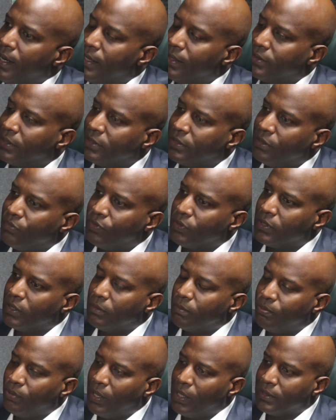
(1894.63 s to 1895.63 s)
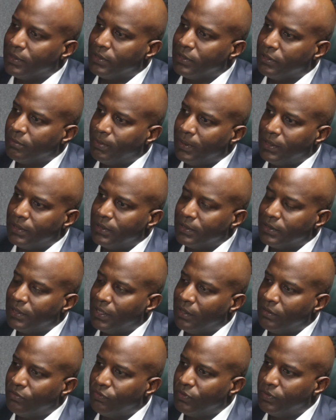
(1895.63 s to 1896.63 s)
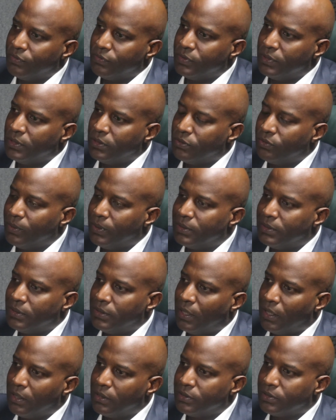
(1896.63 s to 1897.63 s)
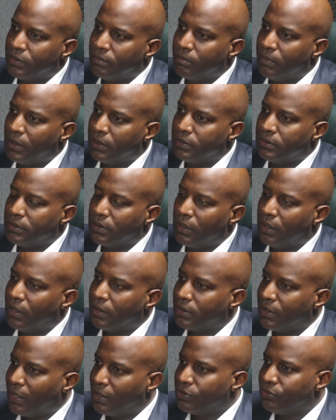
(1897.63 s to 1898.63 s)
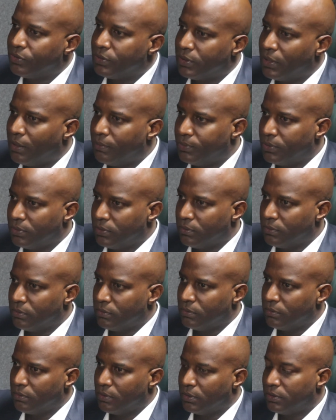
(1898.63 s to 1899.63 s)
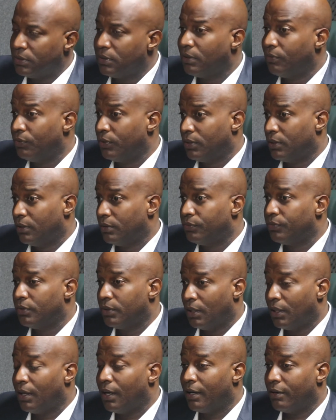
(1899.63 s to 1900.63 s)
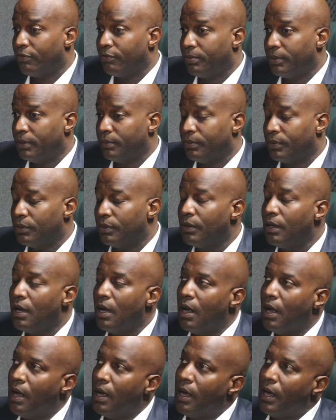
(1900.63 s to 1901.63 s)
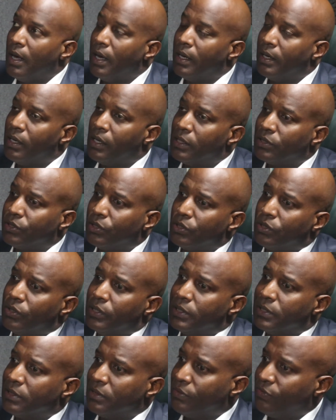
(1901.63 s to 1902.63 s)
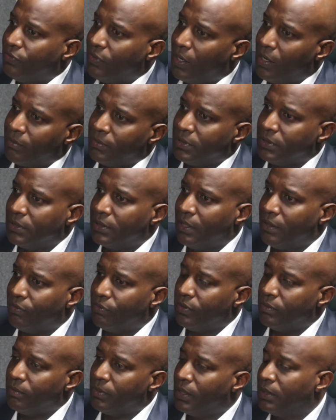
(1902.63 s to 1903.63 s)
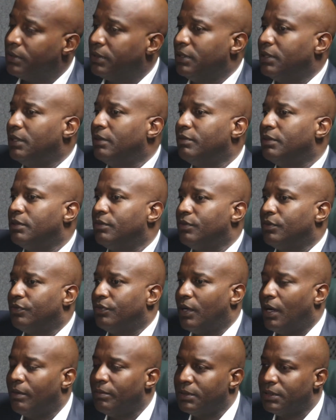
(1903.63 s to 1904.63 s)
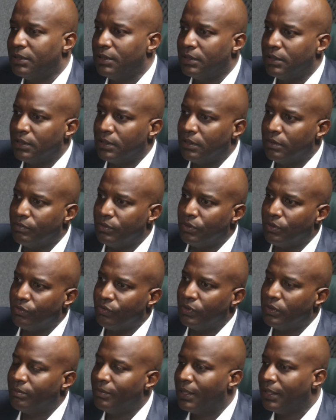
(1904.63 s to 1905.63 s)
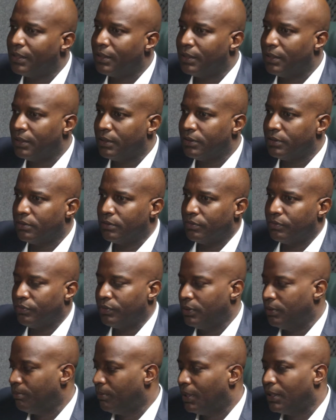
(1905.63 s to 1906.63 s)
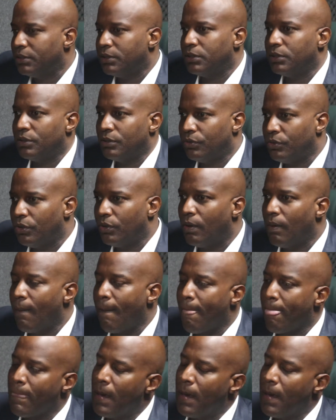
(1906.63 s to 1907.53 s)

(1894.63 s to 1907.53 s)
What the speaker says: it's a difficult process spending $10, $15, $20 a month on contraception. It's difficult for a lot of people. And also going to the pharmacy every month. And even if the pharmacy can give you three medications, 3 months in a row,